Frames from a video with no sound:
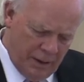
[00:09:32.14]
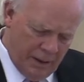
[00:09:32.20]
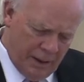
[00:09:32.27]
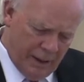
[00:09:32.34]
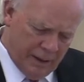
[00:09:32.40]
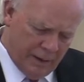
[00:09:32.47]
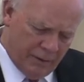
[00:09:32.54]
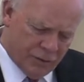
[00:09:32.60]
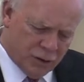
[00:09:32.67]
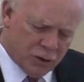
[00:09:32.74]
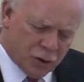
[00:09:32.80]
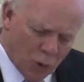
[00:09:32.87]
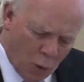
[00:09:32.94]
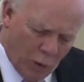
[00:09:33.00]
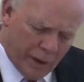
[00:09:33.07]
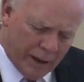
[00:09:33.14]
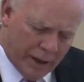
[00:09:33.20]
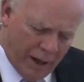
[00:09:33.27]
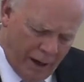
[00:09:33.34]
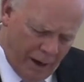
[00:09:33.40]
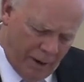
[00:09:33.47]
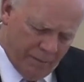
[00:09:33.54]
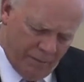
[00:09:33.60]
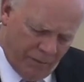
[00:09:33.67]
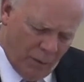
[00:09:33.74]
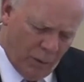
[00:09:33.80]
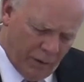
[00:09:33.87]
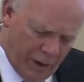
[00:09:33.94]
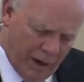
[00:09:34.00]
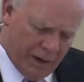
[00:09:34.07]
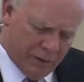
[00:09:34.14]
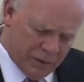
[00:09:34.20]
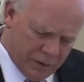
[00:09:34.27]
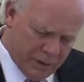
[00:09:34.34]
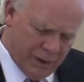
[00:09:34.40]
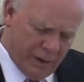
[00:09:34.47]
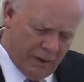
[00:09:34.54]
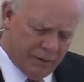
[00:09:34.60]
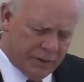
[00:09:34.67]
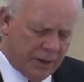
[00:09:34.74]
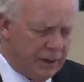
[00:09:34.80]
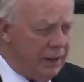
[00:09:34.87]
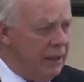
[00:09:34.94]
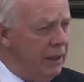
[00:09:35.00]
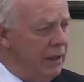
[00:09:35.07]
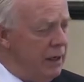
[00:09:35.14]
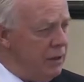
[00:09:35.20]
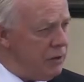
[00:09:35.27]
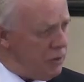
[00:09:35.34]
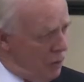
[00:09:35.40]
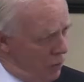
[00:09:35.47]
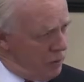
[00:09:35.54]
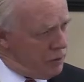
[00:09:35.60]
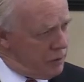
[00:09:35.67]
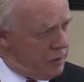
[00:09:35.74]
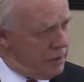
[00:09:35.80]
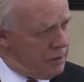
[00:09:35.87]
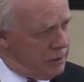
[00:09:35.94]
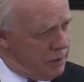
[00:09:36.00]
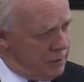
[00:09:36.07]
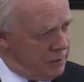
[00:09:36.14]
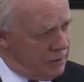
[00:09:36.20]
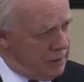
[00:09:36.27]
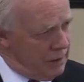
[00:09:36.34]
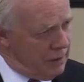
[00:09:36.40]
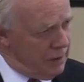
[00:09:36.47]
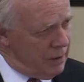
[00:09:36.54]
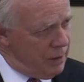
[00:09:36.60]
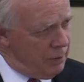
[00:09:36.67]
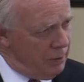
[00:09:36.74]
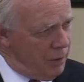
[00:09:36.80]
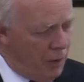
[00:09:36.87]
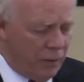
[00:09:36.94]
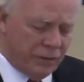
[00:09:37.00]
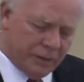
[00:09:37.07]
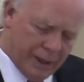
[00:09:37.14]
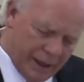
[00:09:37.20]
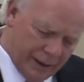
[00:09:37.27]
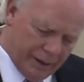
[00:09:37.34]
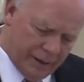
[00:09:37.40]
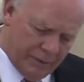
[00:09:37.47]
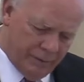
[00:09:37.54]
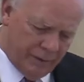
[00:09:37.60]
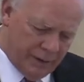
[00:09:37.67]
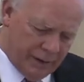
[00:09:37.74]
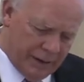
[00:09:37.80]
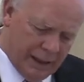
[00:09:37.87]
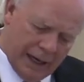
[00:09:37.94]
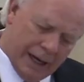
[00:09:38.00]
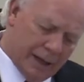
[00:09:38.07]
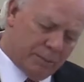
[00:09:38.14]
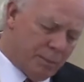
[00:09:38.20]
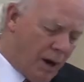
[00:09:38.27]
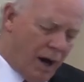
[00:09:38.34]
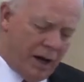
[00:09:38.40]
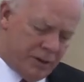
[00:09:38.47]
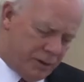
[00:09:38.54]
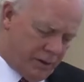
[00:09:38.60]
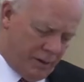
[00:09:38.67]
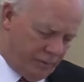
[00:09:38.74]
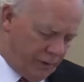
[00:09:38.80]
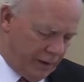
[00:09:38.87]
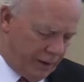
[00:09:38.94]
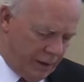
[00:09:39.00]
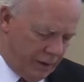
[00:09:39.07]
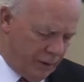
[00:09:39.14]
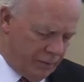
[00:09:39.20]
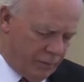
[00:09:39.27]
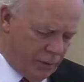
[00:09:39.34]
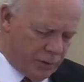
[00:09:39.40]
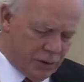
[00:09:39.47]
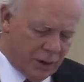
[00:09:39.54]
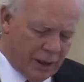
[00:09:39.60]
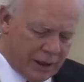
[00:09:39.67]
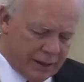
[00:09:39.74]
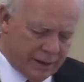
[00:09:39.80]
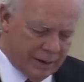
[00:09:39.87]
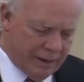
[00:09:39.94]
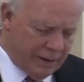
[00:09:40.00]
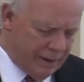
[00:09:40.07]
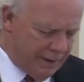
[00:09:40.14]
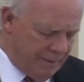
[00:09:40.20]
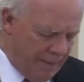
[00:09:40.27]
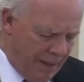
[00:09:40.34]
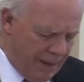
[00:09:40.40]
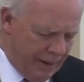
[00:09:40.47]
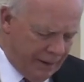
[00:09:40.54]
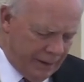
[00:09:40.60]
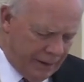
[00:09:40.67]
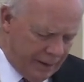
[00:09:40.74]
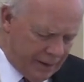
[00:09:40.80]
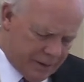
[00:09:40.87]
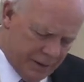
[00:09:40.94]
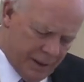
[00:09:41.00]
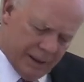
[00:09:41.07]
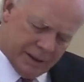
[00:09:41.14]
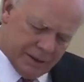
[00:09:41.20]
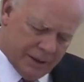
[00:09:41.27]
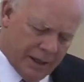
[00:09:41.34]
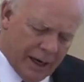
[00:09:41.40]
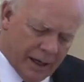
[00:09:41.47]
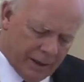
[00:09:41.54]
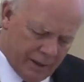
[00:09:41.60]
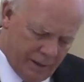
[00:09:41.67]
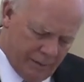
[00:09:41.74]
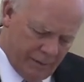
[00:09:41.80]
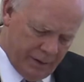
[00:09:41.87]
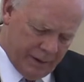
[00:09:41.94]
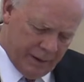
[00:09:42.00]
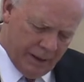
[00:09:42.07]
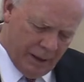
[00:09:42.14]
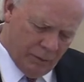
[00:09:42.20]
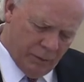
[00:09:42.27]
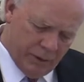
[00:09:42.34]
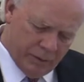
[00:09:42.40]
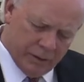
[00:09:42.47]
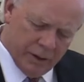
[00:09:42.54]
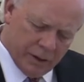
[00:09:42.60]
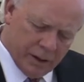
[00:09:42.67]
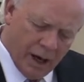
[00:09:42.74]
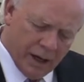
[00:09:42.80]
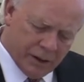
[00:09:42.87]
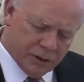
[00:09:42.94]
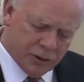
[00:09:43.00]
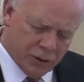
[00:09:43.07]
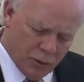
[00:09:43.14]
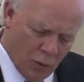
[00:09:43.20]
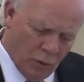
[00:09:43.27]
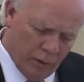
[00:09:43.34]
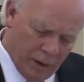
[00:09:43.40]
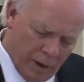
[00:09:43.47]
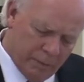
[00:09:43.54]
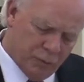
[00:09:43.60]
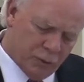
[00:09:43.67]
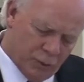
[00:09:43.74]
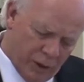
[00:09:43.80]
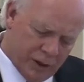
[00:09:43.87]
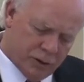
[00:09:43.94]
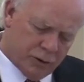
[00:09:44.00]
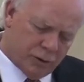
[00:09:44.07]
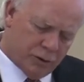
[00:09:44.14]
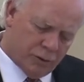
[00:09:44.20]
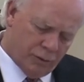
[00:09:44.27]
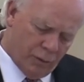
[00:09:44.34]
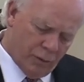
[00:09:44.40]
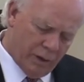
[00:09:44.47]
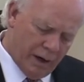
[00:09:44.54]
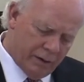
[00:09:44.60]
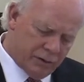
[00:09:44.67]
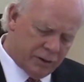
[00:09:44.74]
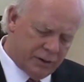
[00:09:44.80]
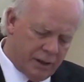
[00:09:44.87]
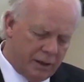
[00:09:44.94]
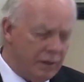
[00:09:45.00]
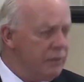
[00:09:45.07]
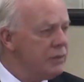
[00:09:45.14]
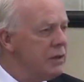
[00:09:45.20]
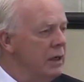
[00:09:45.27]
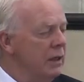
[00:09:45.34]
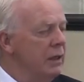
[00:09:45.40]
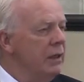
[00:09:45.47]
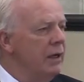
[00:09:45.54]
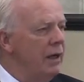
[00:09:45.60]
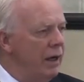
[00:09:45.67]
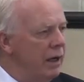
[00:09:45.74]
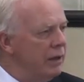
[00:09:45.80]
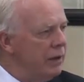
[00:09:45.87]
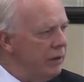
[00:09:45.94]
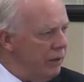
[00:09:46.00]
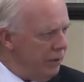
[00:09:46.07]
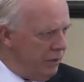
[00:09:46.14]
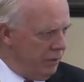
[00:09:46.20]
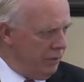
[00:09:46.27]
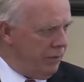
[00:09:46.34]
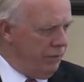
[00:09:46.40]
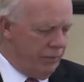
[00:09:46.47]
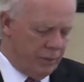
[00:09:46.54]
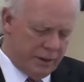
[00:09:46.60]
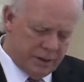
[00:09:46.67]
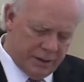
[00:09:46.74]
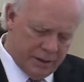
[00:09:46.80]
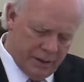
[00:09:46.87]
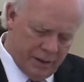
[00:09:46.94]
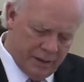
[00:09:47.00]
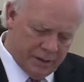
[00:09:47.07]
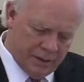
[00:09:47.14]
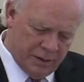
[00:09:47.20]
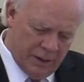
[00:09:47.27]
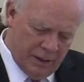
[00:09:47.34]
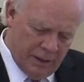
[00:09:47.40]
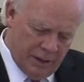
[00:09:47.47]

and of storing up for ourselves. And he exhorts us, you see here, both negatively and positively. Here in verse 19, he states negatively that we are to not store up treasures for ourselves on earth, for he says,